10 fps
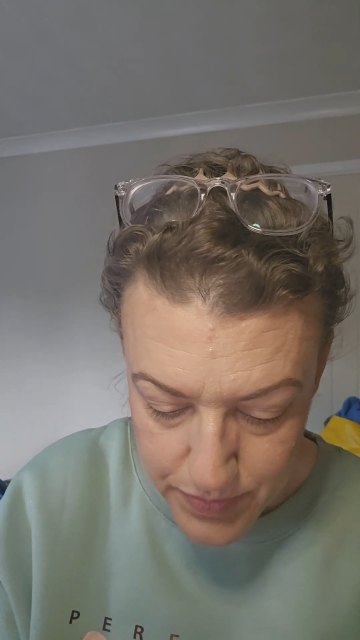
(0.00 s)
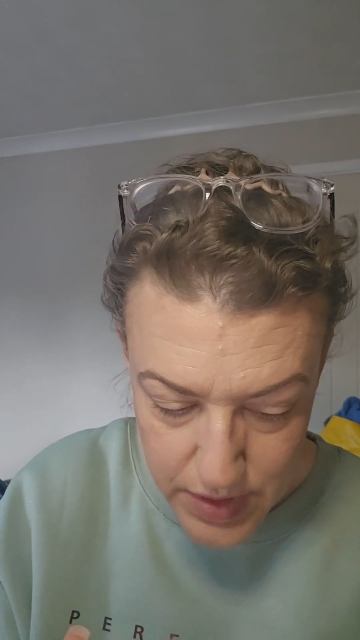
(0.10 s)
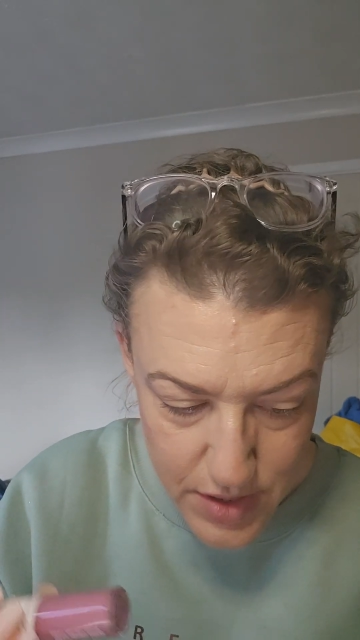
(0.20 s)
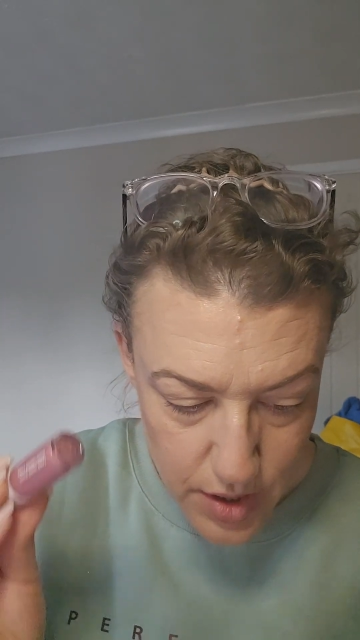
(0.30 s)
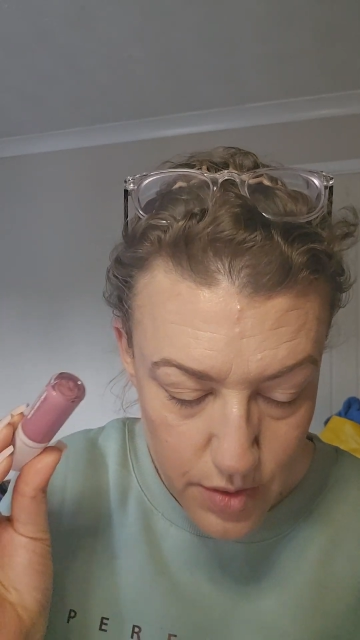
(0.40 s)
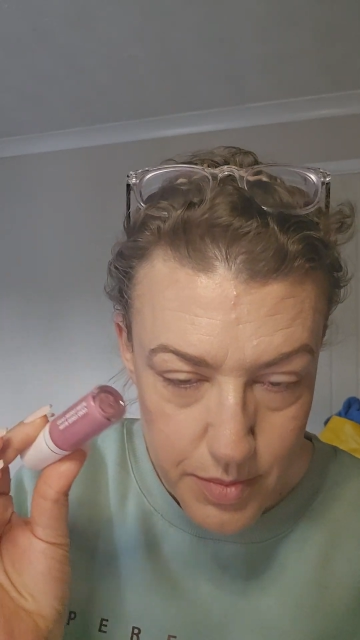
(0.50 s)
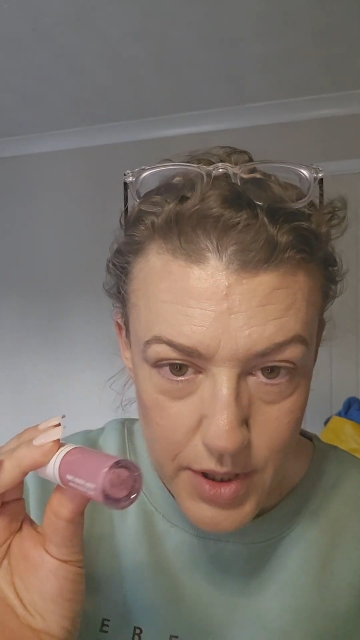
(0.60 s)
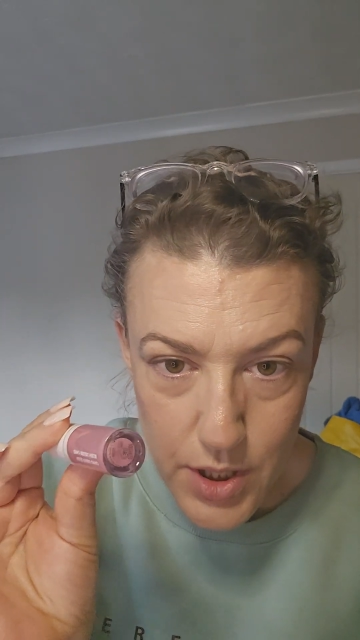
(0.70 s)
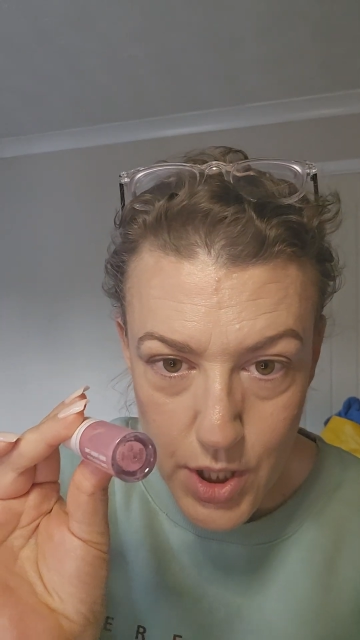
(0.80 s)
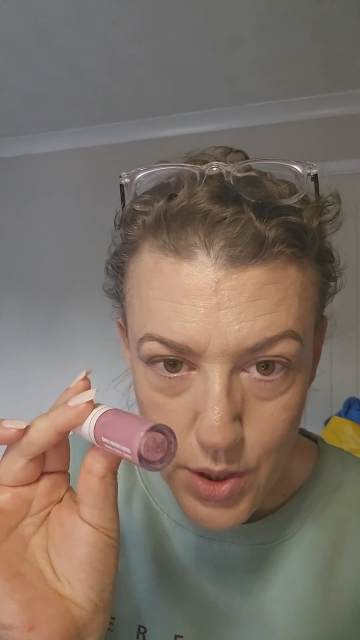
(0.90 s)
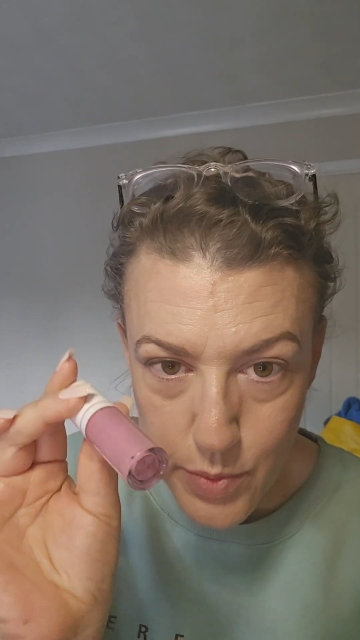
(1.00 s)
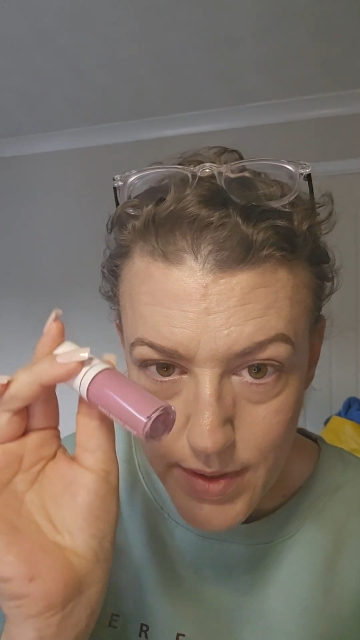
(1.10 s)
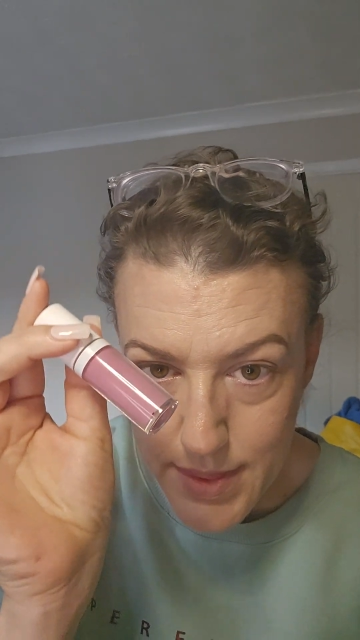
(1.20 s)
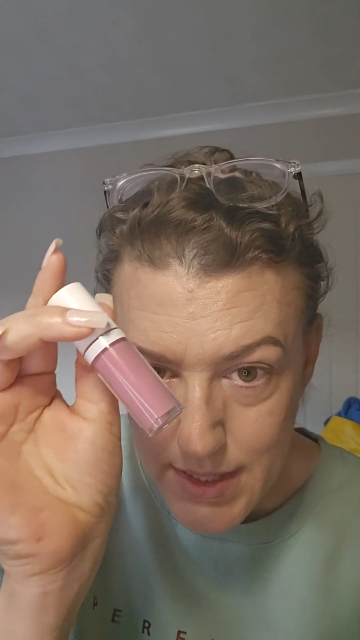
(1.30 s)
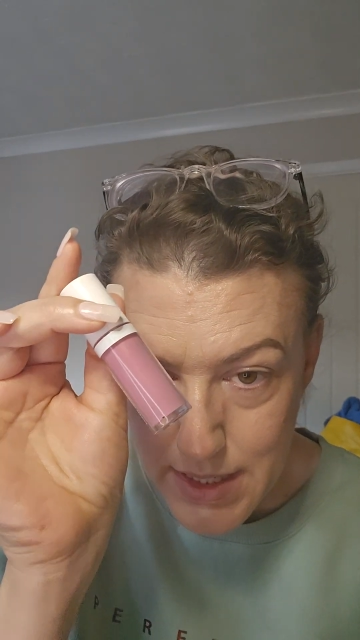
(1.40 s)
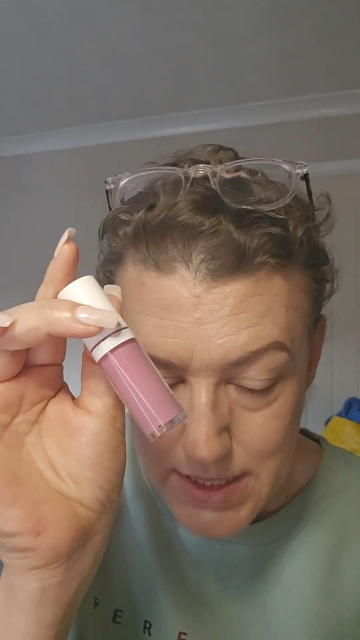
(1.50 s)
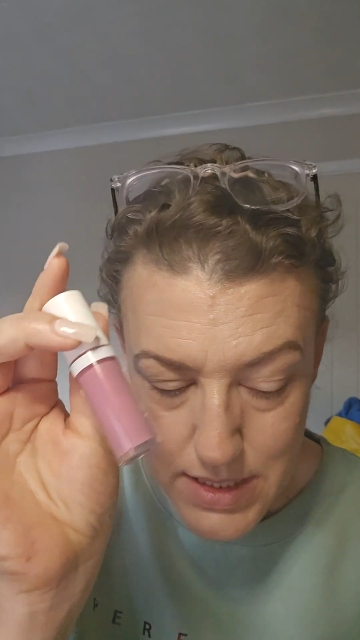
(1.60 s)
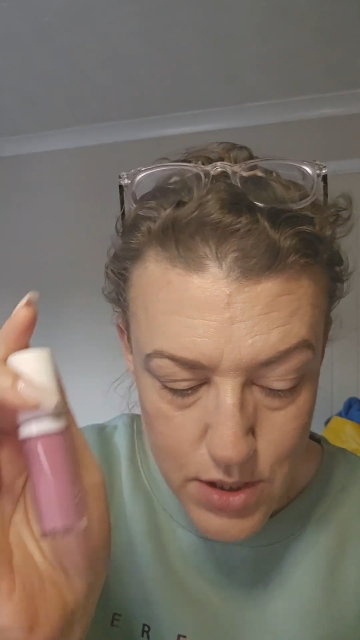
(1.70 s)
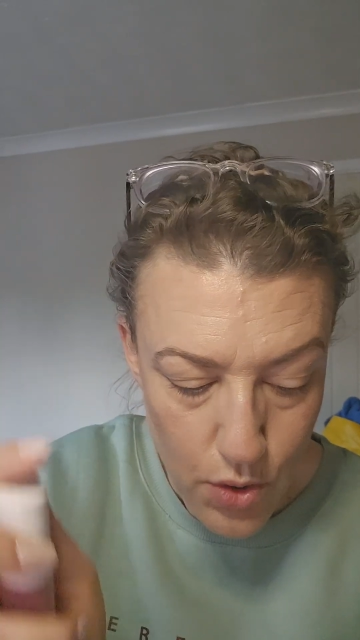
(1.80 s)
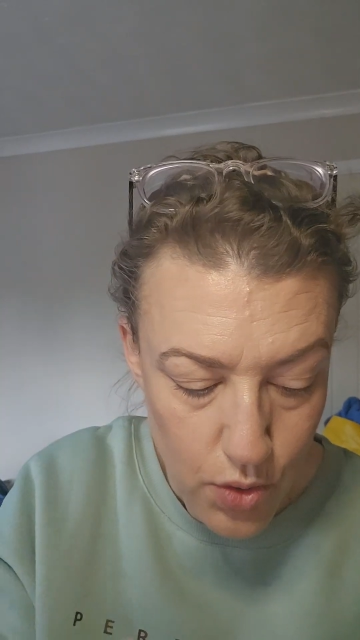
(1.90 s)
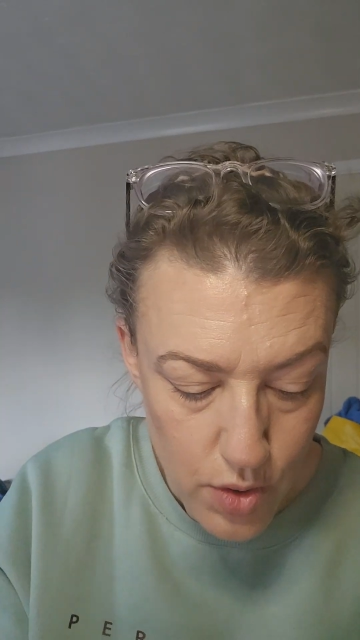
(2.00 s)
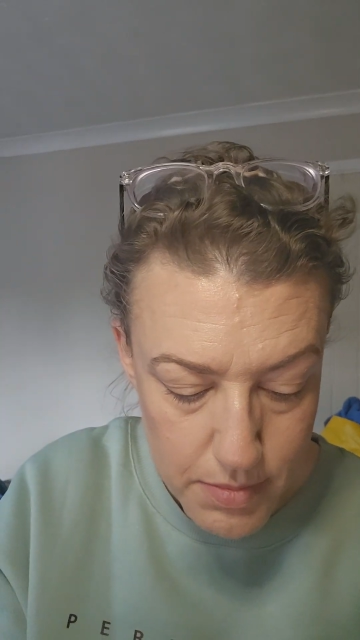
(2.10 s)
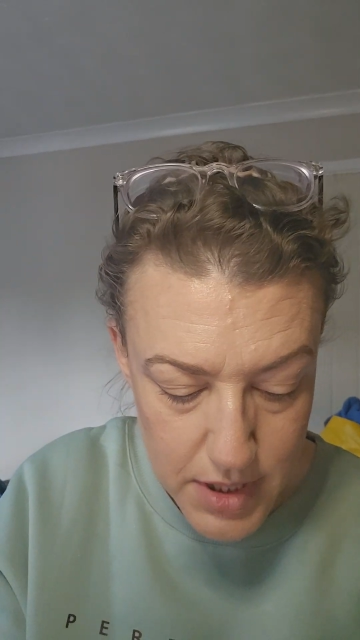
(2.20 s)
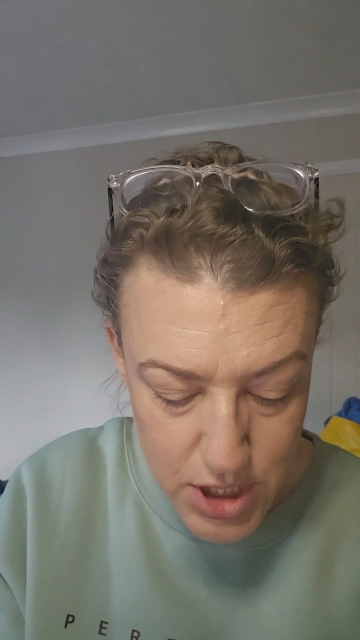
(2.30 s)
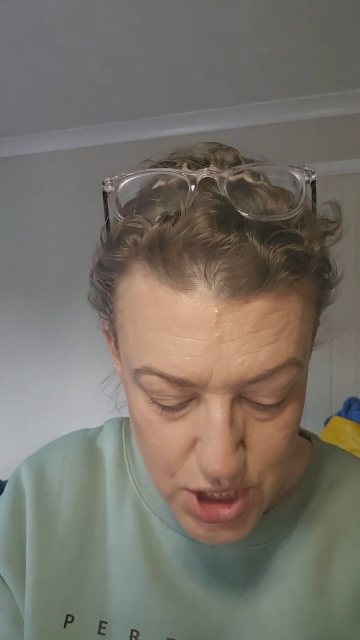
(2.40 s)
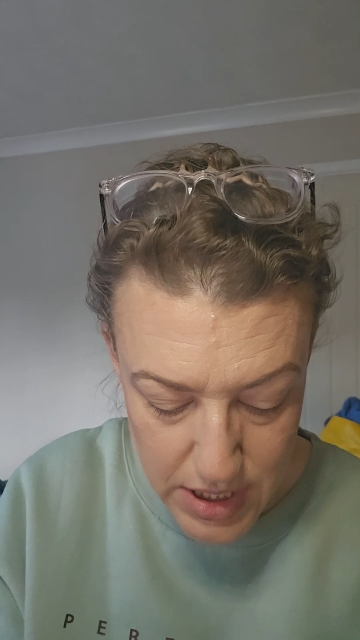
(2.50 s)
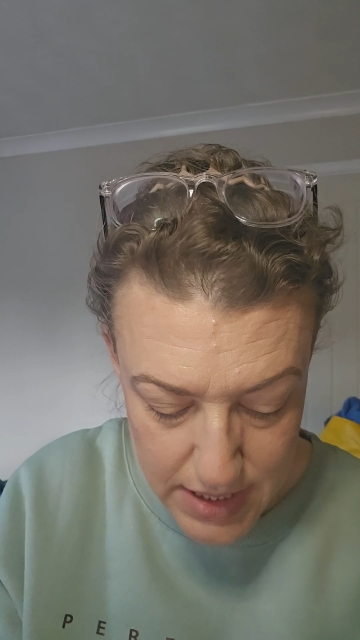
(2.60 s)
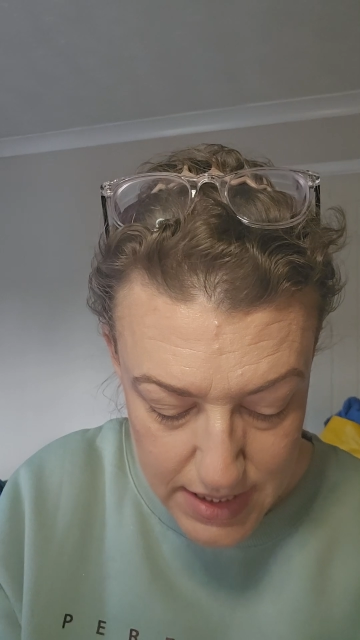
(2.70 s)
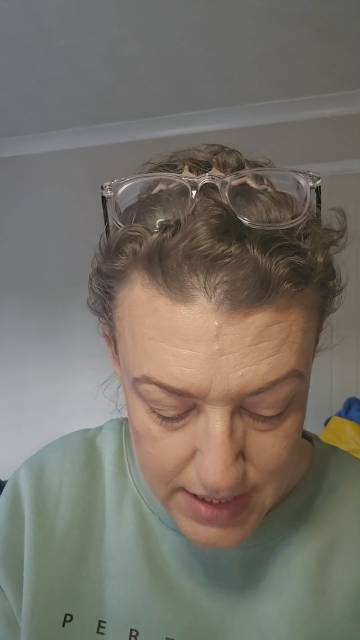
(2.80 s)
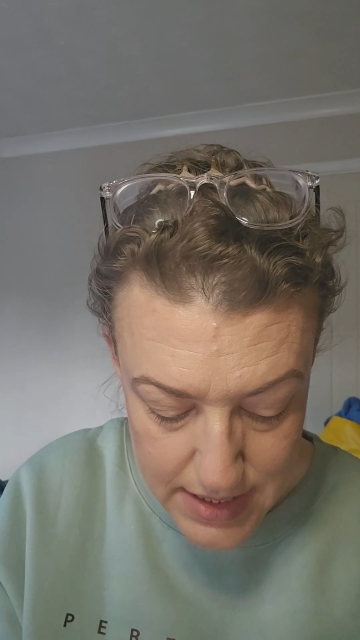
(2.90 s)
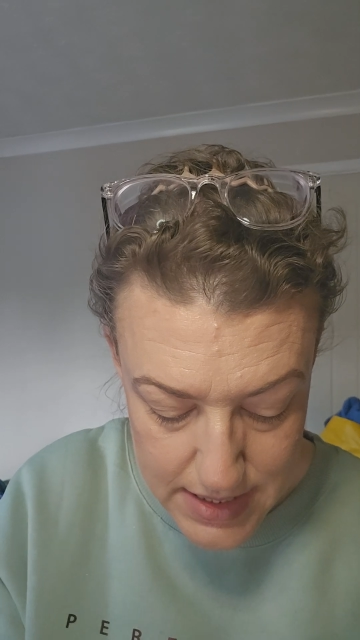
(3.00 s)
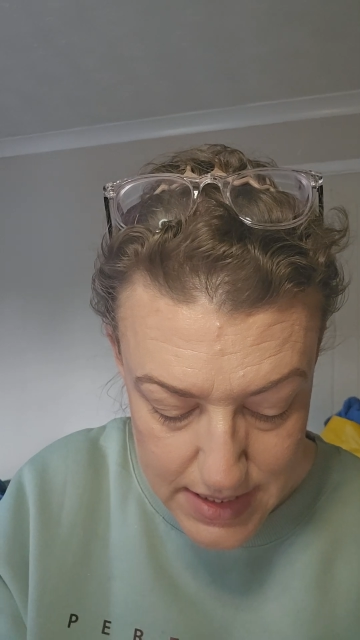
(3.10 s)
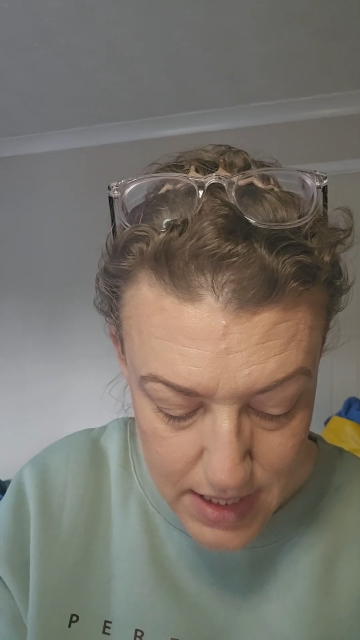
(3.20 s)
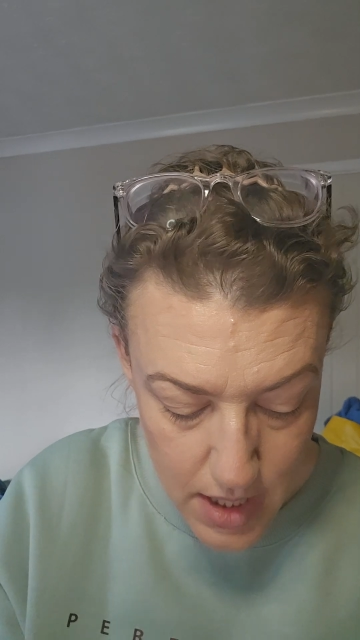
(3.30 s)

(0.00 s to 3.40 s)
So I'm going to go with this on my cheeks.